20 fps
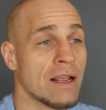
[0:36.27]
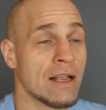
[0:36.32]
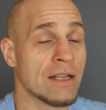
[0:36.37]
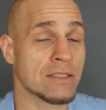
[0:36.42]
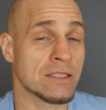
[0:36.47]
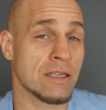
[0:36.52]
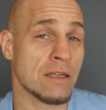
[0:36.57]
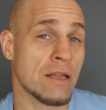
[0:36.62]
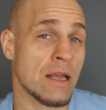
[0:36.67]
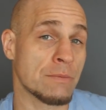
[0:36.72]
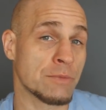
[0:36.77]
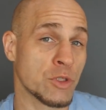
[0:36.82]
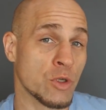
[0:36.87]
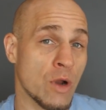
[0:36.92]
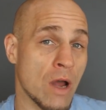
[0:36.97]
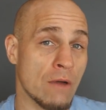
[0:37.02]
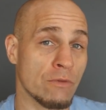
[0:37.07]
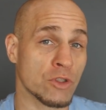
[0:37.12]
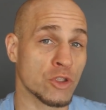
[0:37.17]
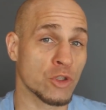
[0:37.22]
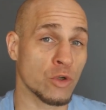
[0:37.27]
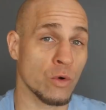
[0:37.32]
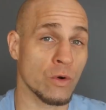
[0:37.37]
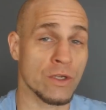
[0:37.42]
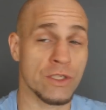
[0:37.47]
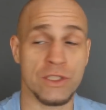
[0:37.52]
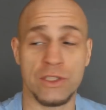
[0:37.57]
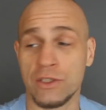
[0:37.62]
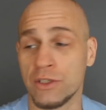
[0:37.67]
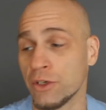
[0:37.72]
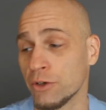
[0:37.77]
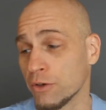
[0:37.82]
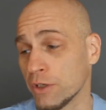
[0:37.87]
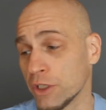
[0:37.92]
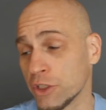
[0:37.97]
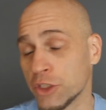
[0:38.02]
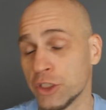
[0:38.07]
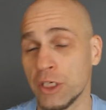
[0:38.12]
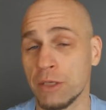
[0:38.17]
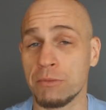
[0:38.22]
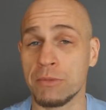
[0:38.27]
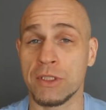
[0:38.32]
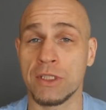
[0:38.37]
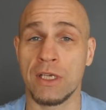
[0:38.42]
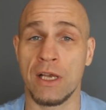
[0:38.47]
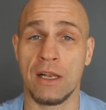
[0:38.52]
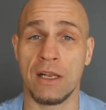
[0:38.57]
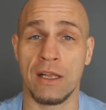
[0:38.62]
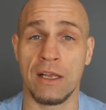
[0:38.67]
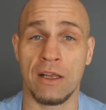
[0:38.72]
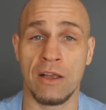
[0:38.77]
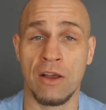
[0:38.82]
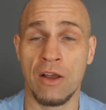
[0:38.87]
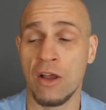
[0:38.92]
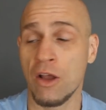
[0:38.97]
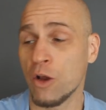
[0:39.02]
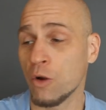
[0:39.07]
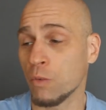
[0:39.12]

And sometimes you don't have a choice. You're in a gym setting,